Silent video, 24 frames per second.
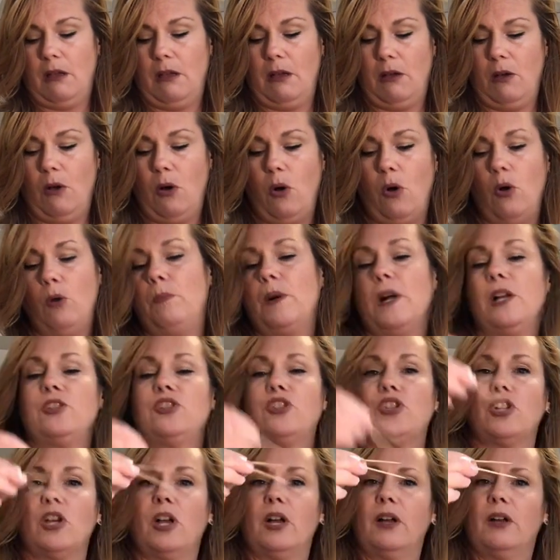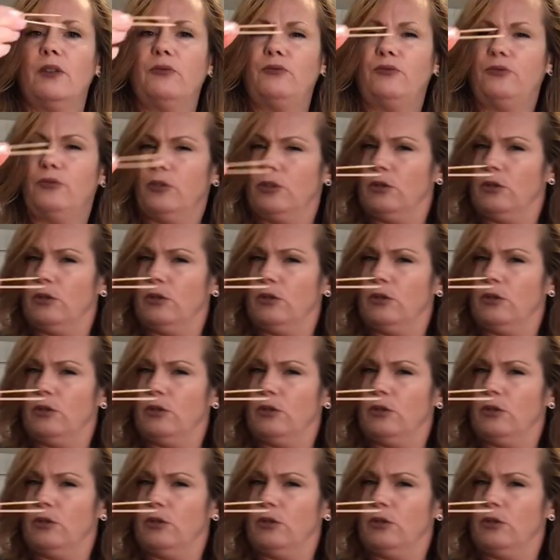a whole bunch of